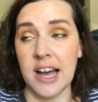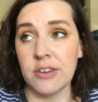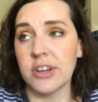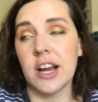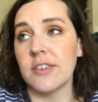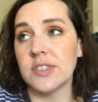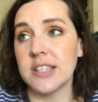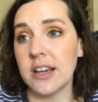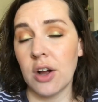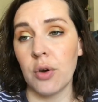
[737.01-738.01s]
I don't care if
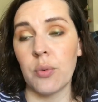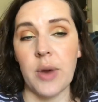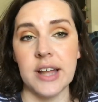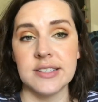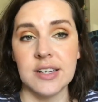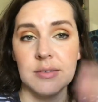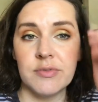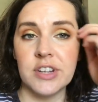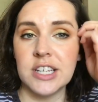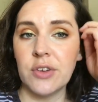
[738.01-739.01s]
it's like a
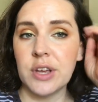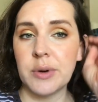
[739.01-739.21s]
random video